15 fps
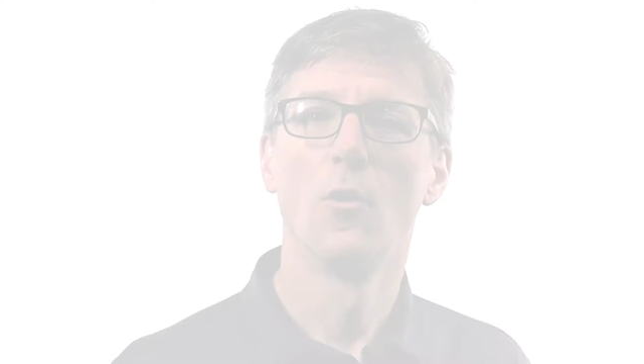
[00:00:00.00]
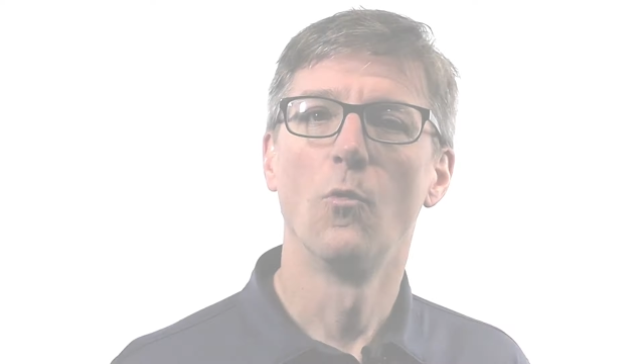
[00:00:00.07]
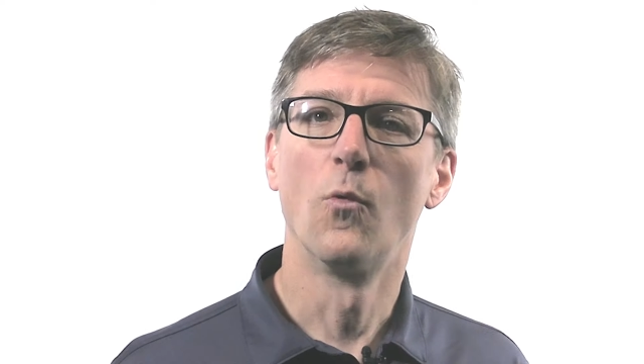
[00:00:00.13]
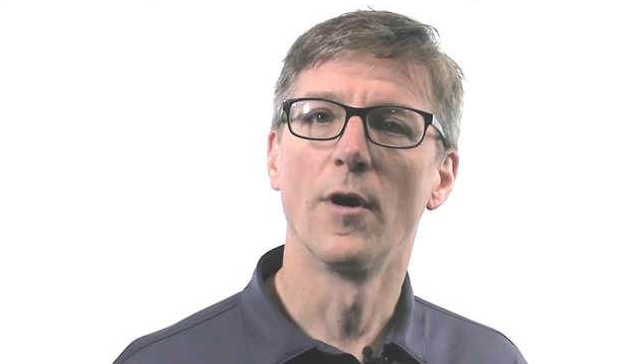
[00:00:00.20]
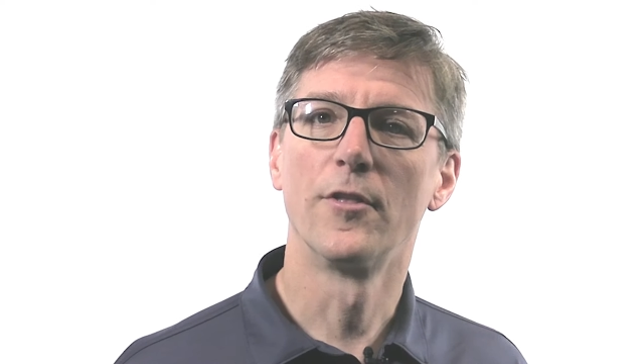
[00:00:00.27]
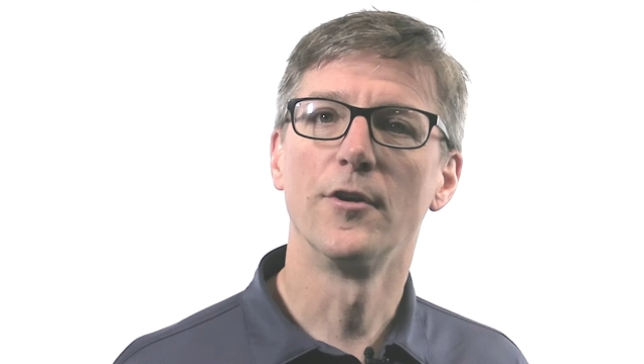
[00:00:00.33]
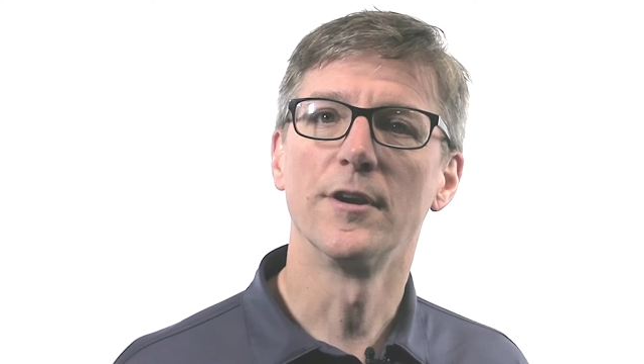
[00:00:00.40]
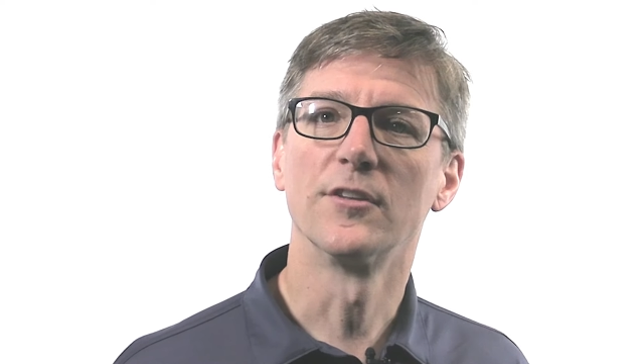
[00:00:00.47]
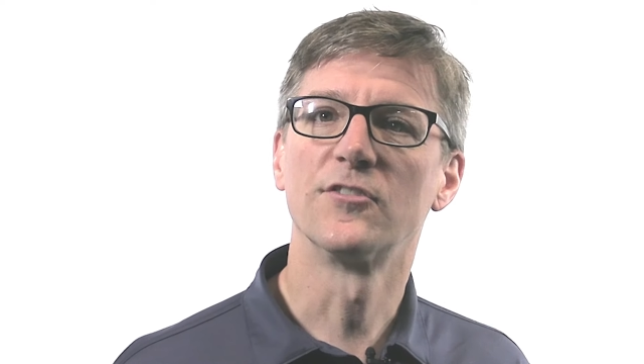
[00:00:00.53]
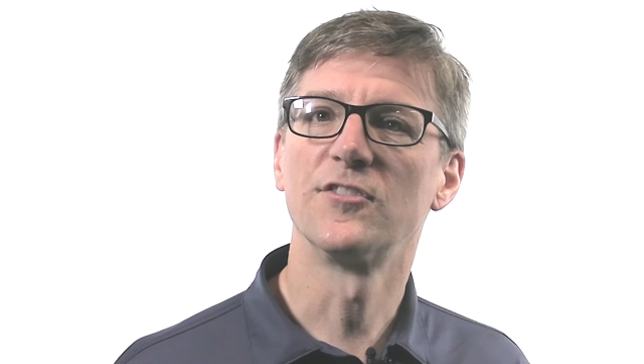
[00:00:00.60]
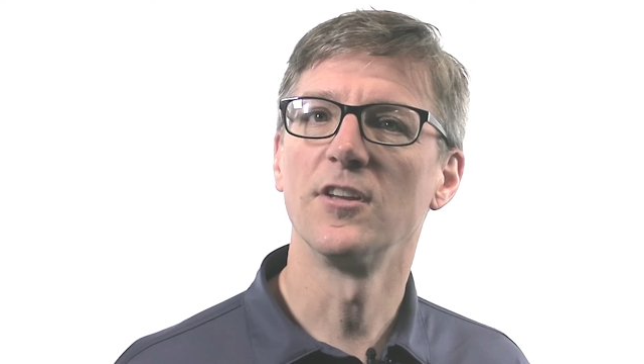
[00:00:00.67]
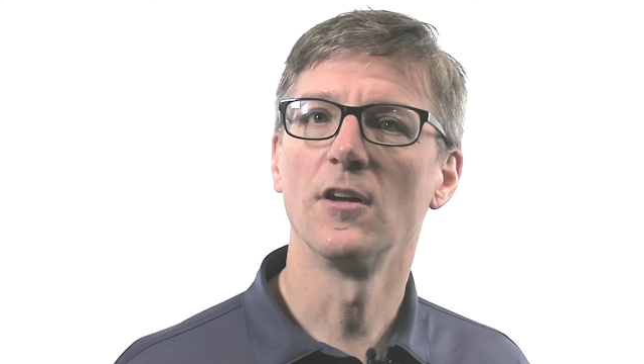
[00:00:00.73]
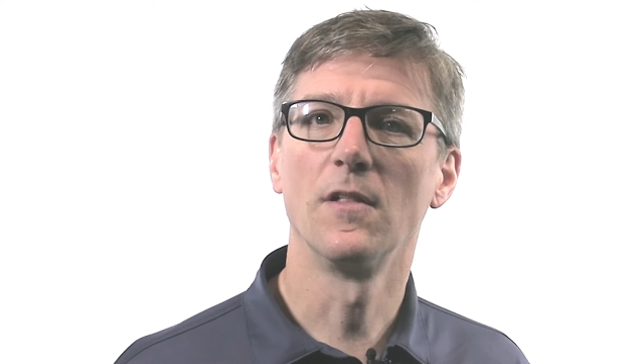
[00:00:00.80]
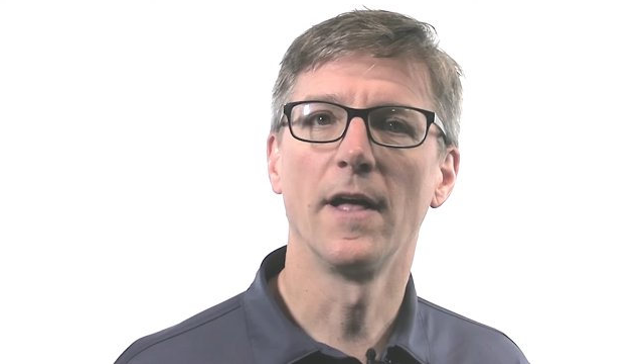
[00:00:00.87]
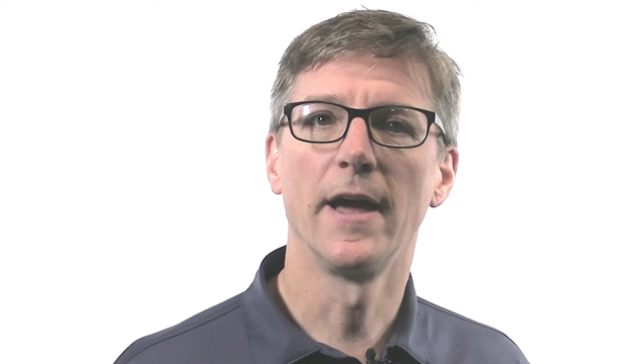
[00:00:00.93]
Whether it is
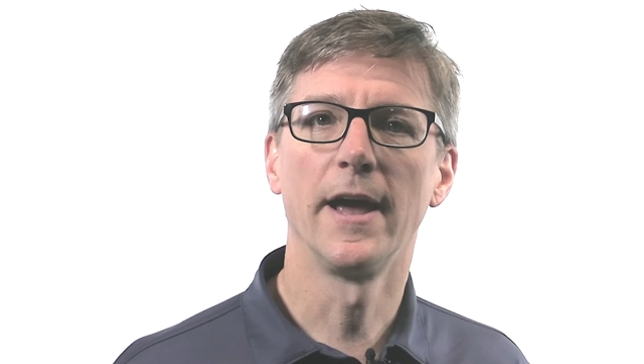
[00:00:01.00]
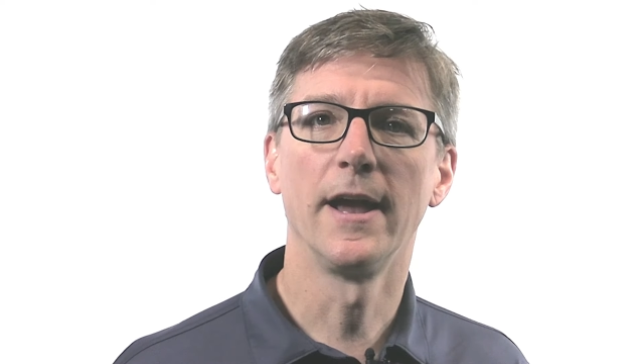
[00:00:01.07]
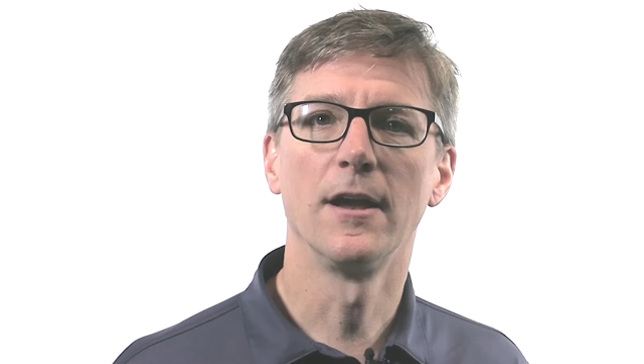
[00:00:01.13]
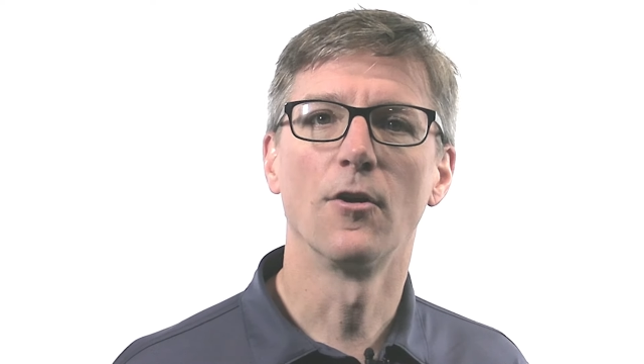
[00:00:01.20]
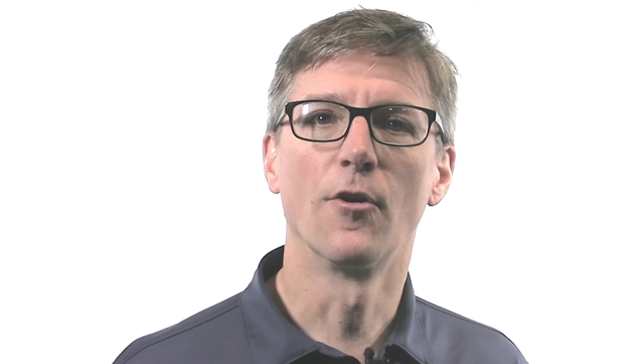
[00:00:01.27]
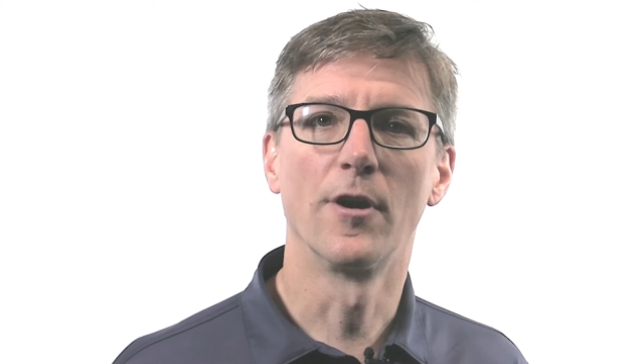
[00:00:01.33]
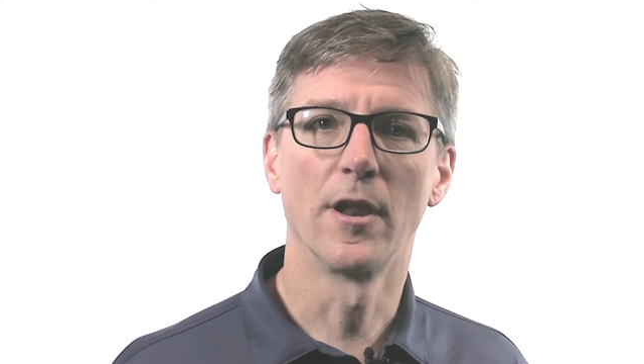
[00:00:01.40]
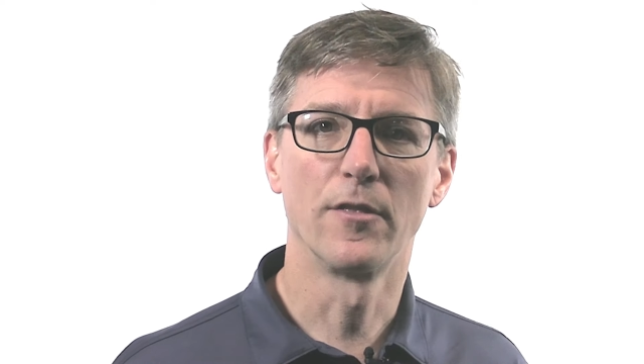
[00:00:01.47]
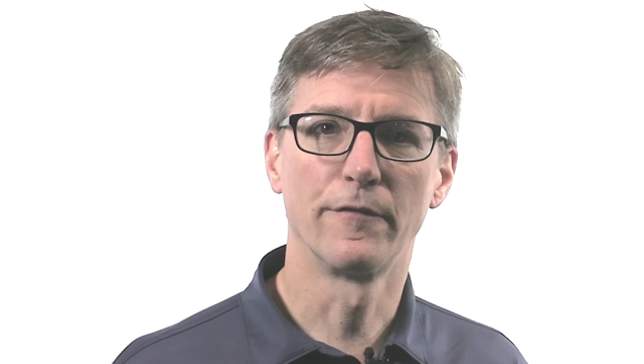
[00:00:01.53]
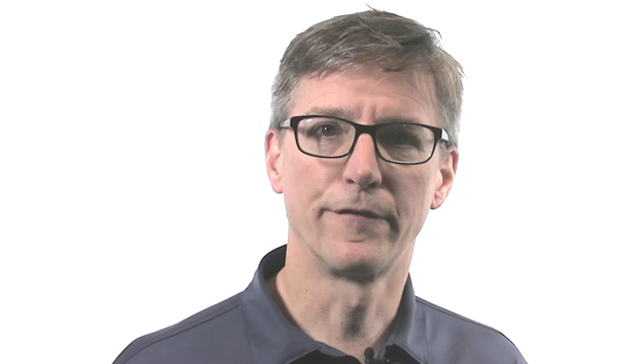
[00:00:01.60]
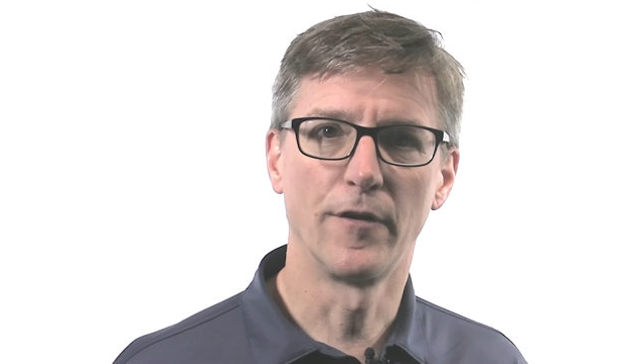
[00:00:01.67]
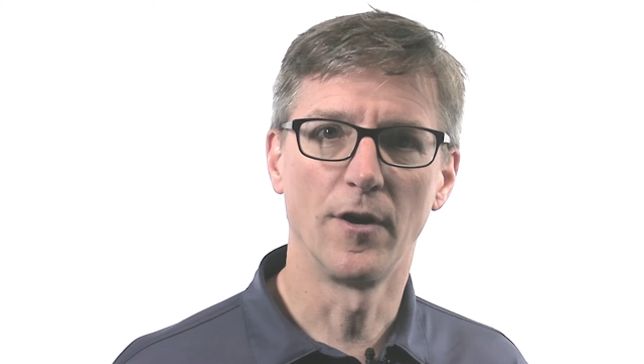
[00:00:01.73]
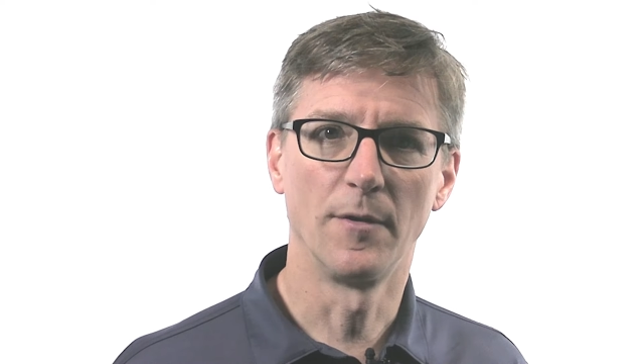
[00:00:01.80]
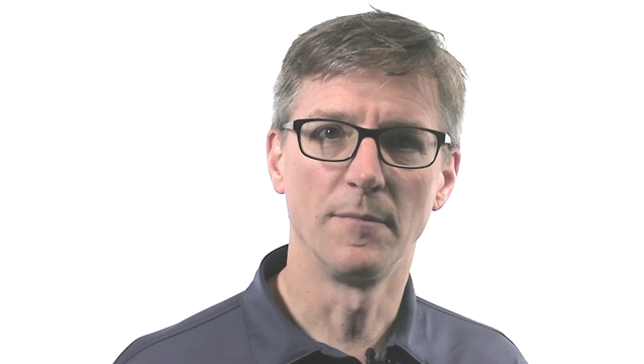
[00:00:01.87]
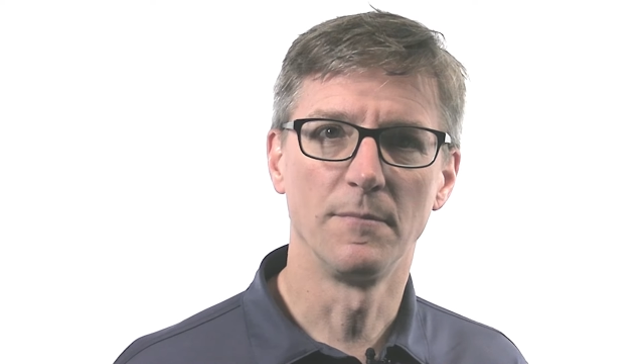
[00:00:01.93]
CLA or another
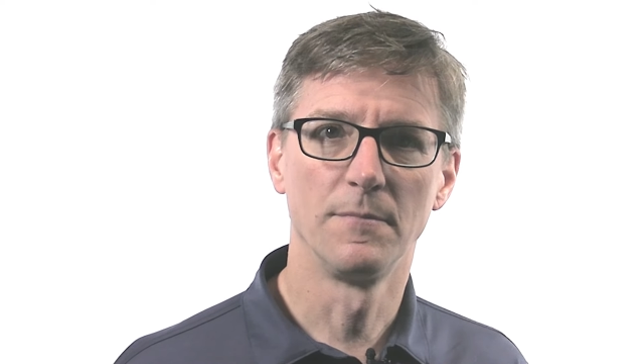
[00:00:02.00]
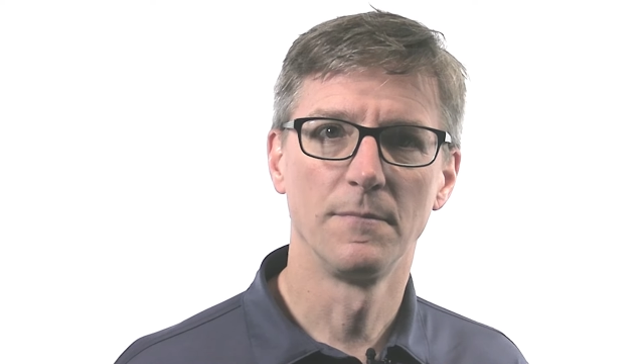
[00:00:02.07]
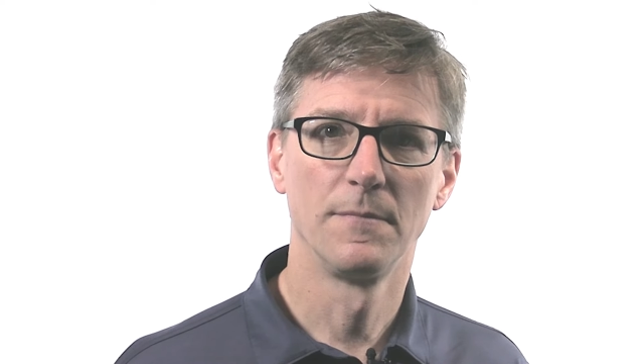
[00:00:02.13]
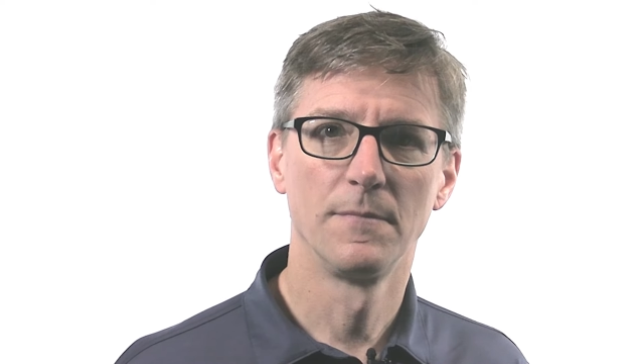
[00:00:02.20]
firm,